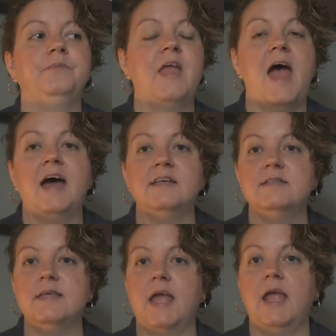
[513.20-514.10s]

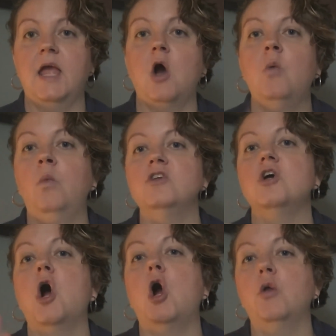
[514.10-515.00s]
as a home witch, a
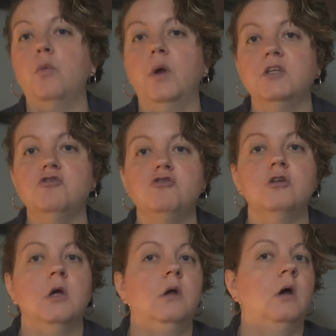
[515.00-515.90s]
hearth witch,
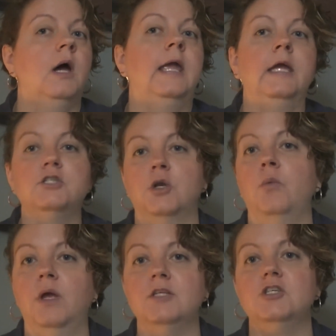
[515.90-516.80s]
a kitchen
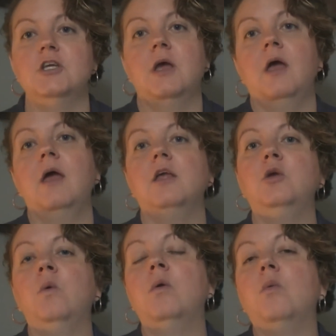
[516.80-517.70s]
witch.
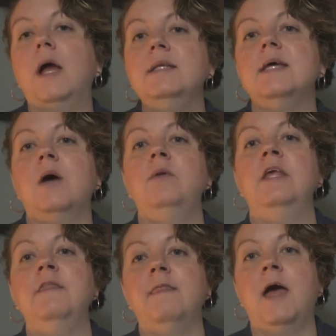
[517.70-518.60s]
You want to write down
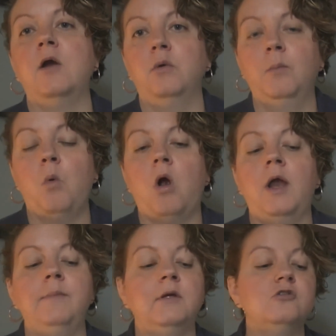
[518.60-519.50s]
in that grimoire
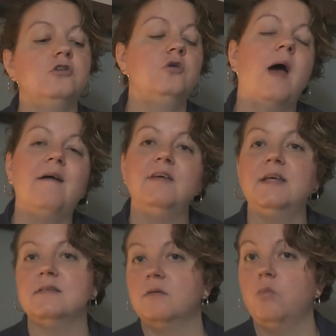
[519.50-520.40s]
and make sure you have it
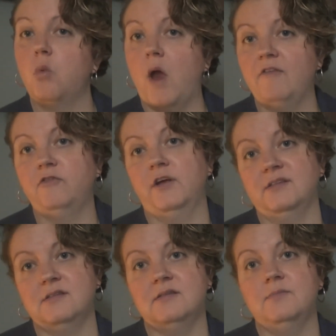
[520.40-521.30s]
as a
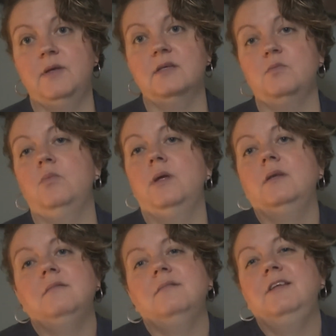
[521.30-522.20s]
reference, because we
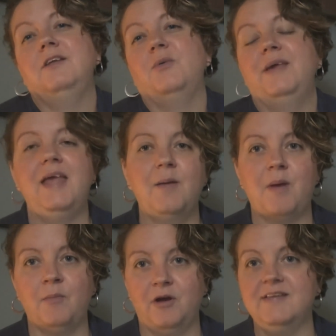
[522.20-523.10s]
can't
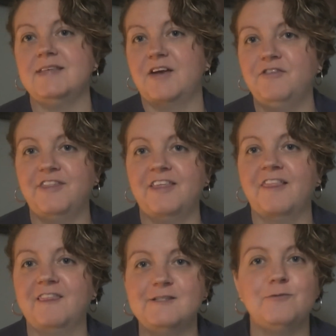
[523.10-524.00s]
memorize
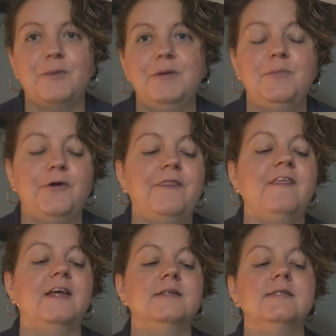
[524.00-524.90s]
everything. That's why we put
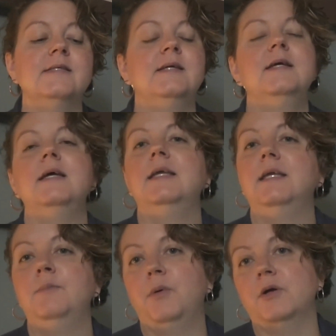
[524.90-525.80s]
things
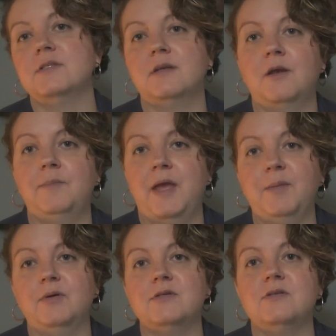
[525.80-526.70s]
in books and on
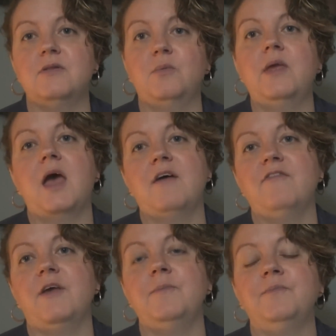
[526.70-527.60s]
paper so that we have
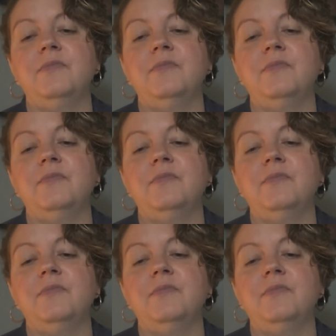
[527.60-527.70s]
them.